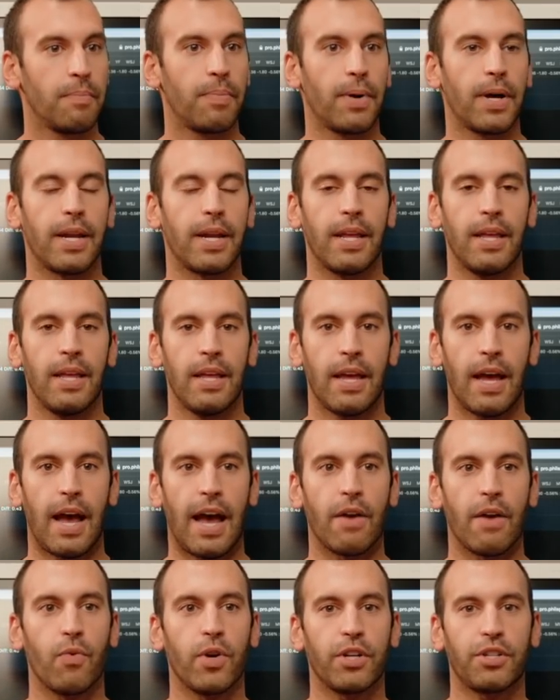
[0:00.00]
but
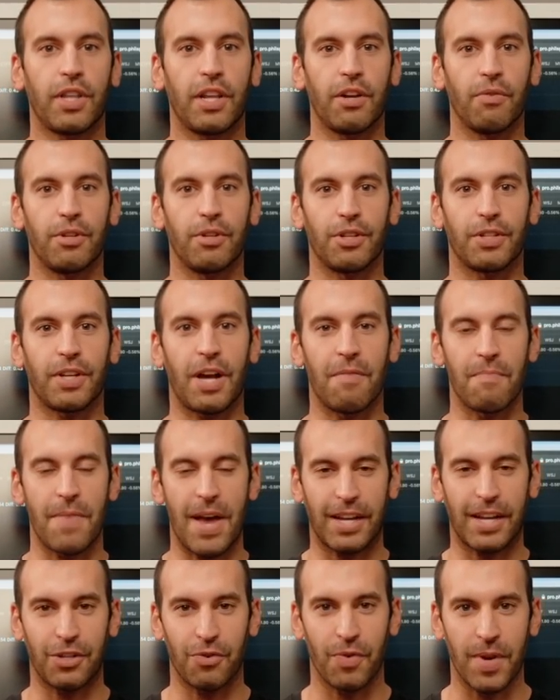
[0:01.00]
I wish that it would just come
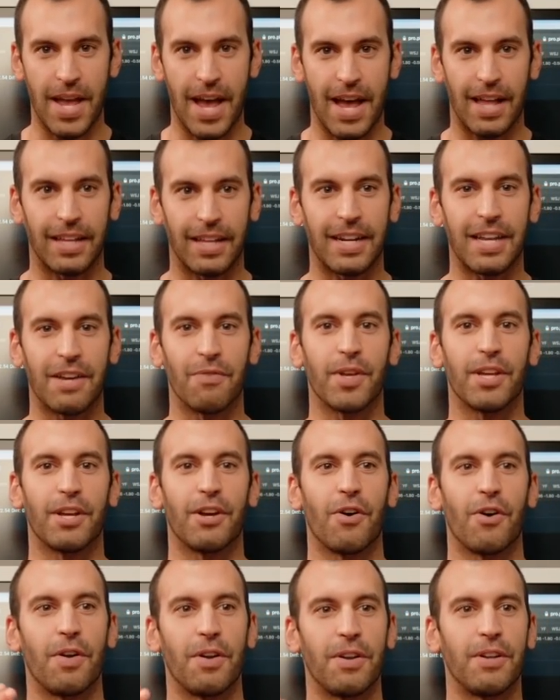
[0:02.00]
back to reality and we can
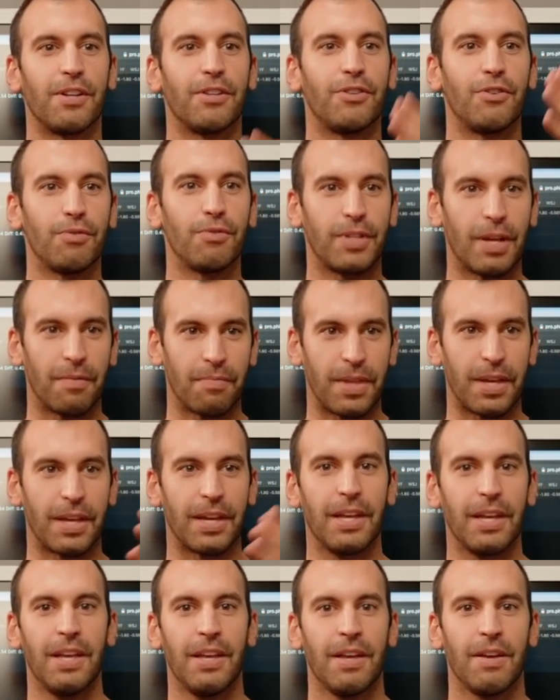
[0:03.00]
go and do
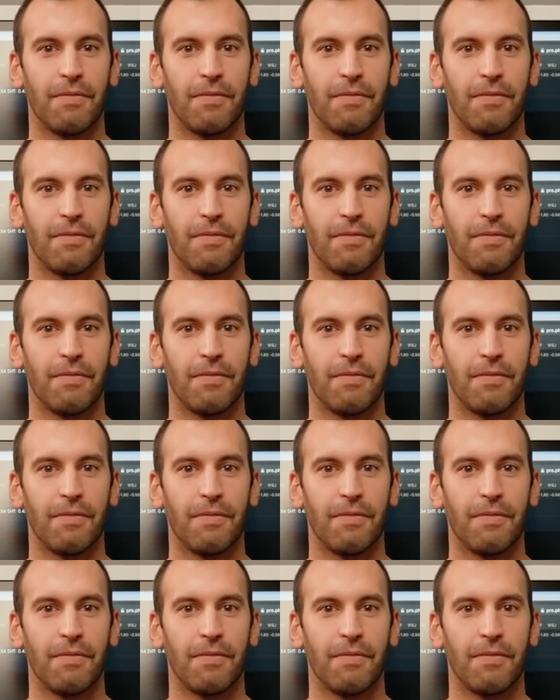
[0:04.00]
something